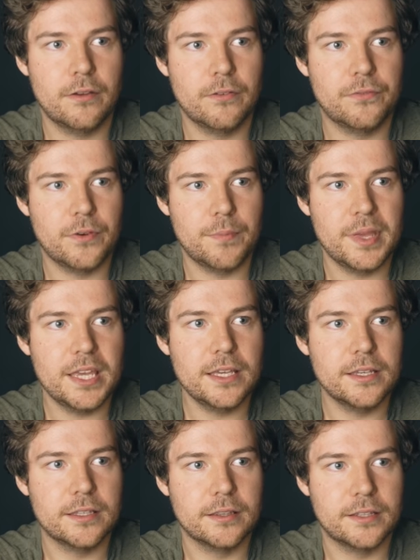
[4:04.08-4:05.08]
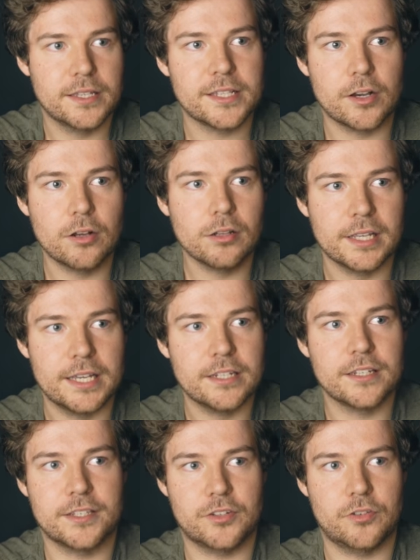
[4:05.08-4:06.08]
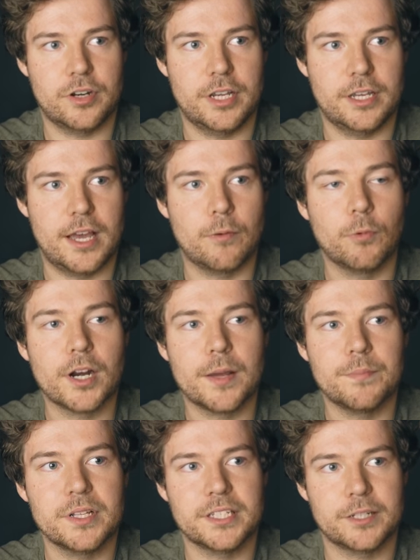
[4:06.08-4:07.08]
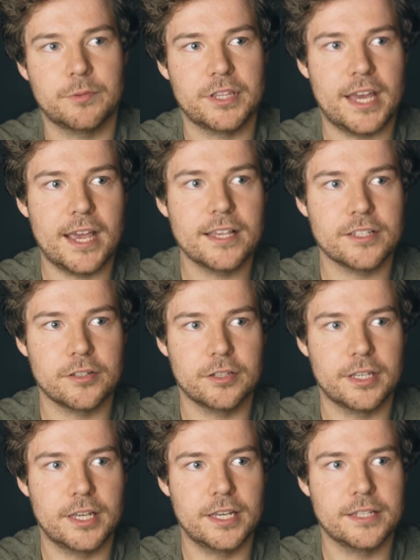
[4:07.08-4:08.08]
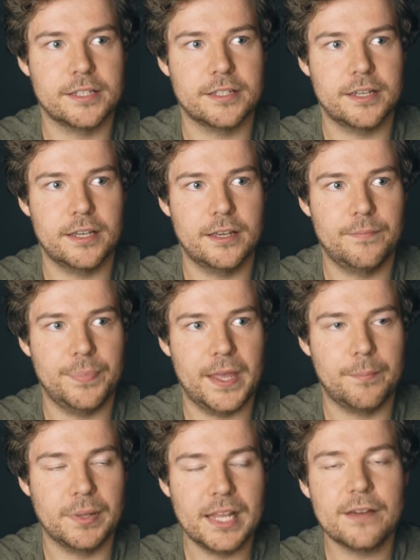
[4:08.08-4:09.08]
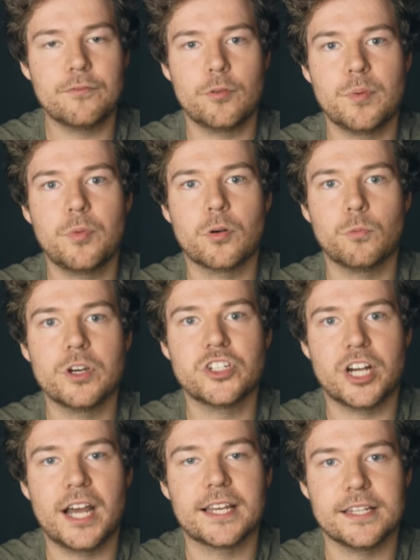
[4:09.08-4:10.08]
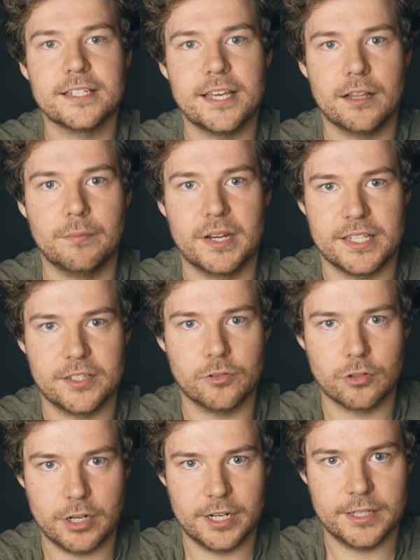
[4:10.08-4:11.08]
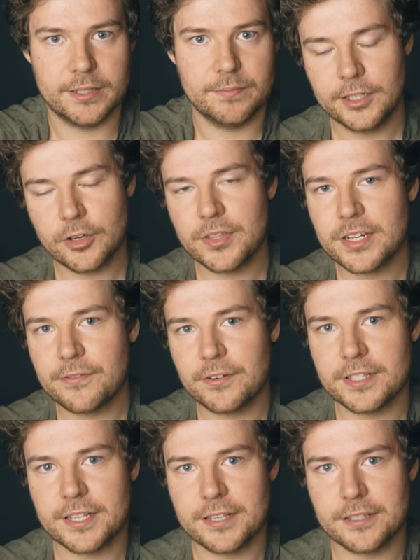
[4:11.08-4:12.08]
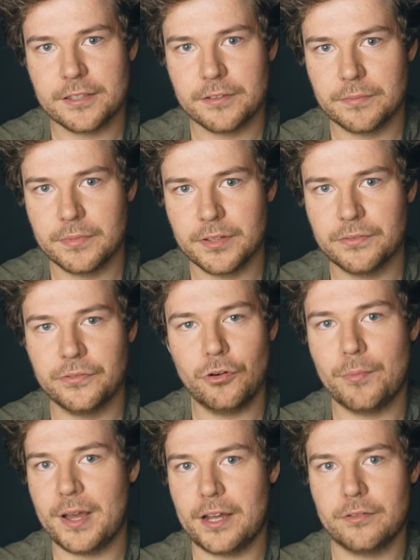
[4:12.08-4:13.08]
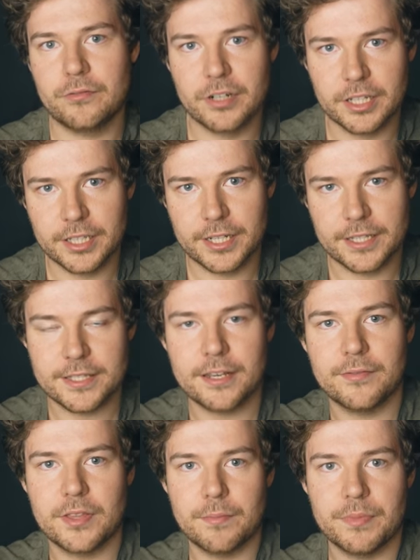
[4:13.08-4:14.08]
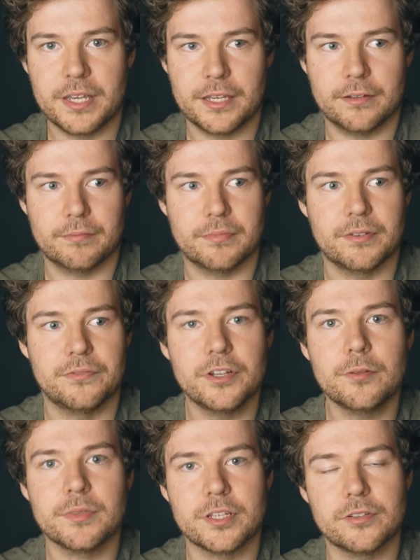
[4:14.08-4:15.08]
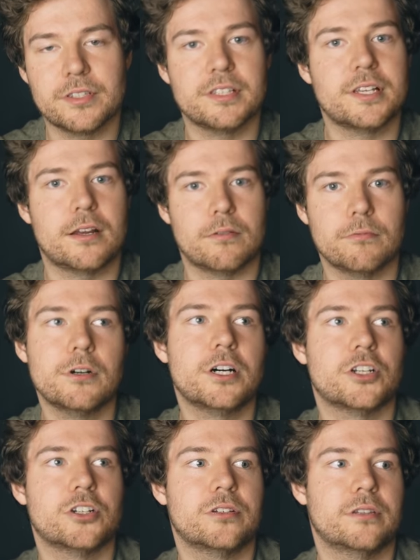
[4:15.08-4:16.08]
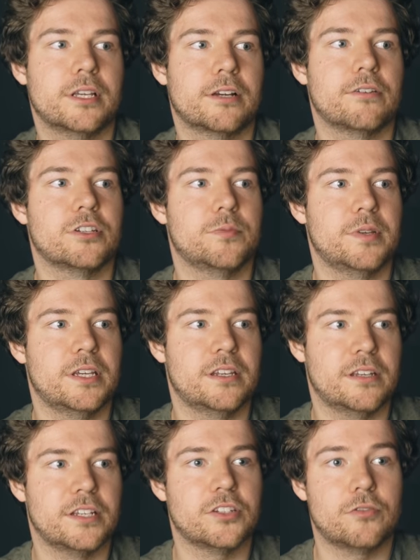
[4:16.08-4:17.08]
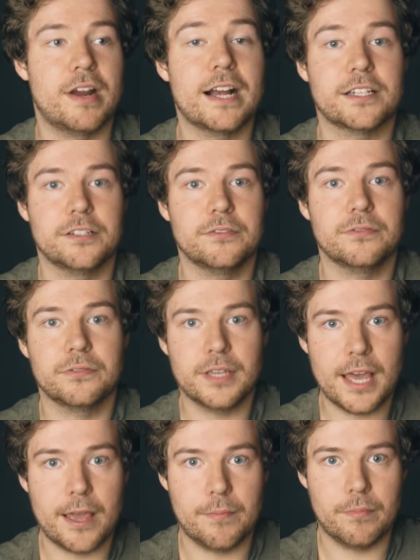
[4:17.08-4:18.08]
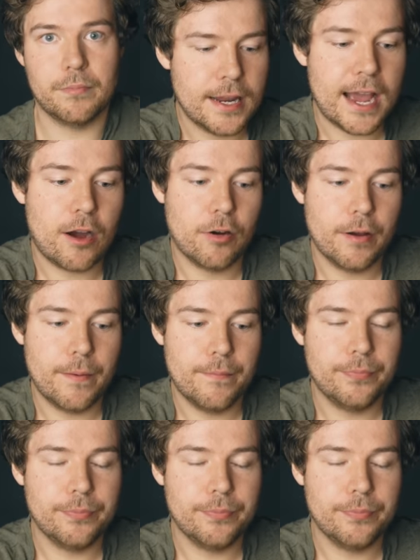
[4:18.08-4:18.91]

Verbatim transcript: for me, this whole industry and what I'm building with Hazel is a platform upon which I can tell my stories. The only difference is the, the format, really. Instead of them being a film that you sit down and watch, they're going to be an interactive game. Now,